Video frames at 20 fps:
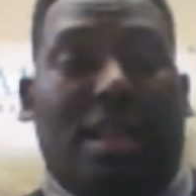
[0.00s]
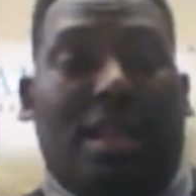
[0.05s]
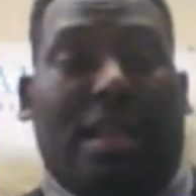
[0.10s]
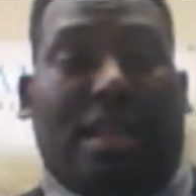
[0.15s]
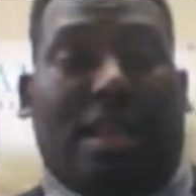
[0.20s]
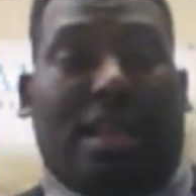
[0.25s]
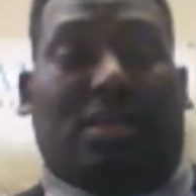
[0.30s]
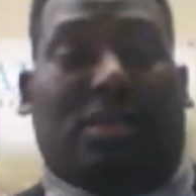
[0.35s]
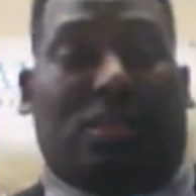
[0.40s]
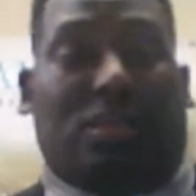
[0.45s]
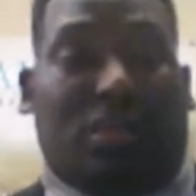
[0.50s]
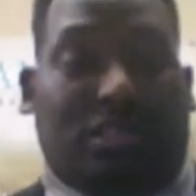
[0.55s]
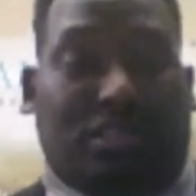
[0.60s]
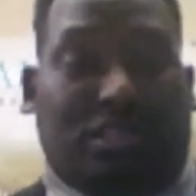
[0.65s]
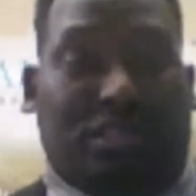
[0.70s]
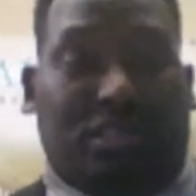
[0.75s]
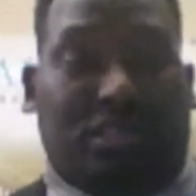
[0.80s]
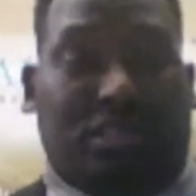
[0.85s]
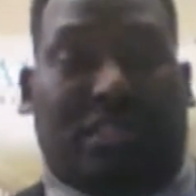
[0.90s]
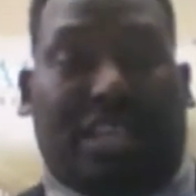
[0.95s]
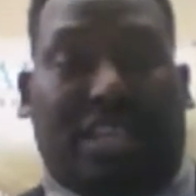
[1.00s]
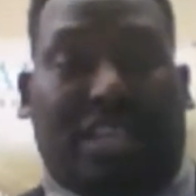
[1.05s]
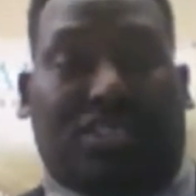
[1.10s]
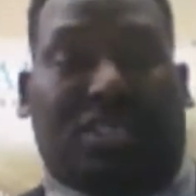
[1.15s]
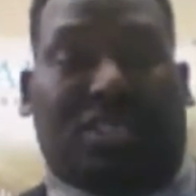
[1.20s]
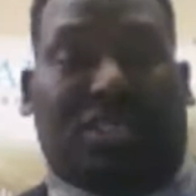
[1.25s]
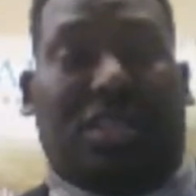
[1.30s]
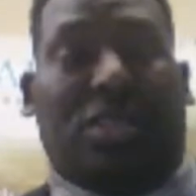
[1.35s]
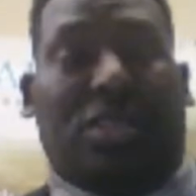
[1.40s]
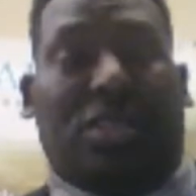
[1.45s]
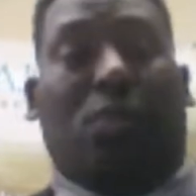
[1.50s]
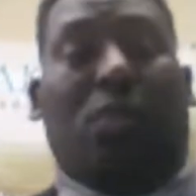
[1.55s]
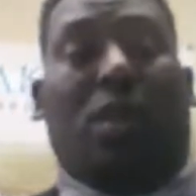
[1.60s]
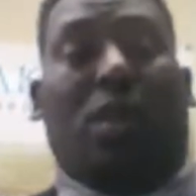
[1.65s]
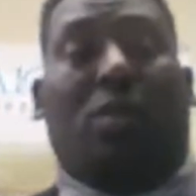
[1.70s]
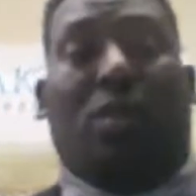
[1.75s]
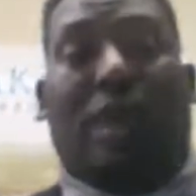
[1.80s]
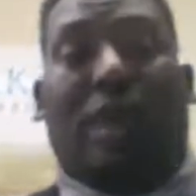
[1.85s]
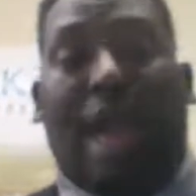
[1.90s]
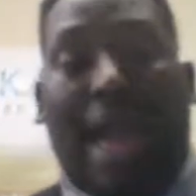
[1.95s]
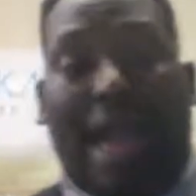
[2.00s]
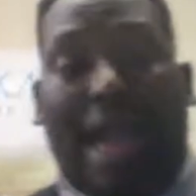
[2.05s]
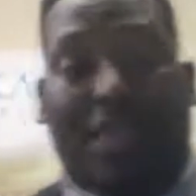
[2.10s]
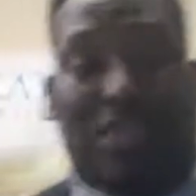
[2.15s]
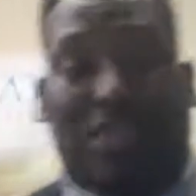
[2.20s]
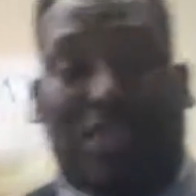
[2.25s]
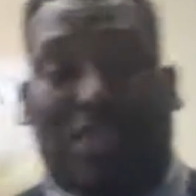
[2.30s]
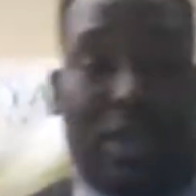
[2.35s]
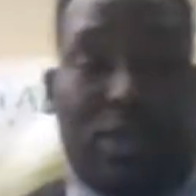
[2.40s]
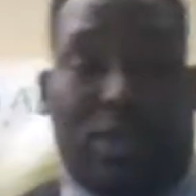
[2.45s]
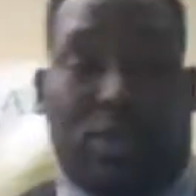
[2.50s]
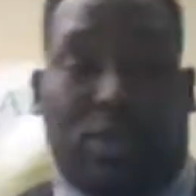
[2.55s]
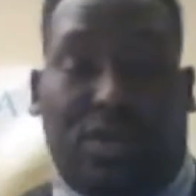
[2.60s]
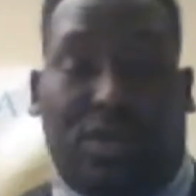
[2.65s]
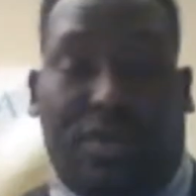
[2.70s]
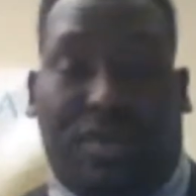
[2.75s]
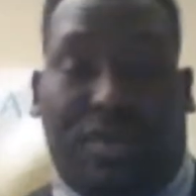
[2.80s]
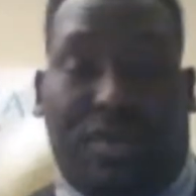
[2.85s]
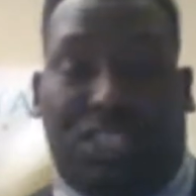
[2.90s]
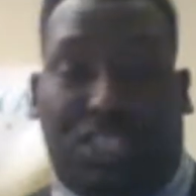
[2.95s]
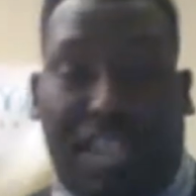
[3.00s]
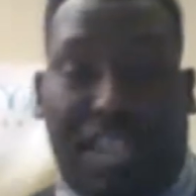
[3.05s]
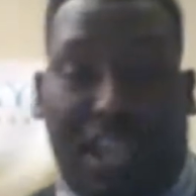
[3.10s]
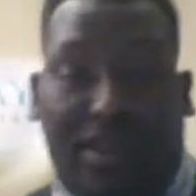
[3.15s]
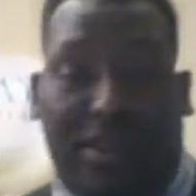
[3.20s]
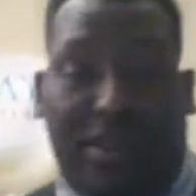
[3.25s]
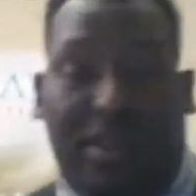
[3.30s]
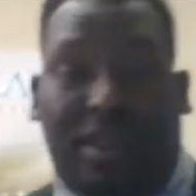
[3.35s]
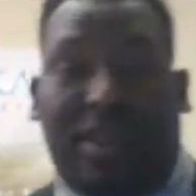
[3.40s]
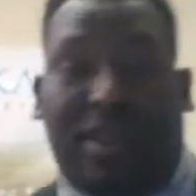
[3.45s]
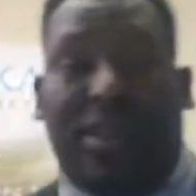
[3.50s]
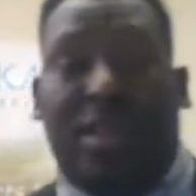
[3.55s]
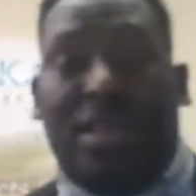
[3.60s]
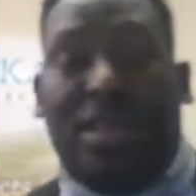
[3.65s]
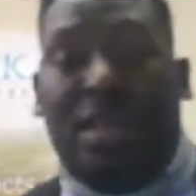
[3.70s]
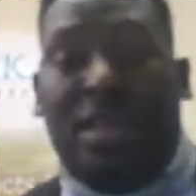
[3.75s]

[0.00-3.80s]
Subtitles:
It's a Christian station where we're actually going to be sharing,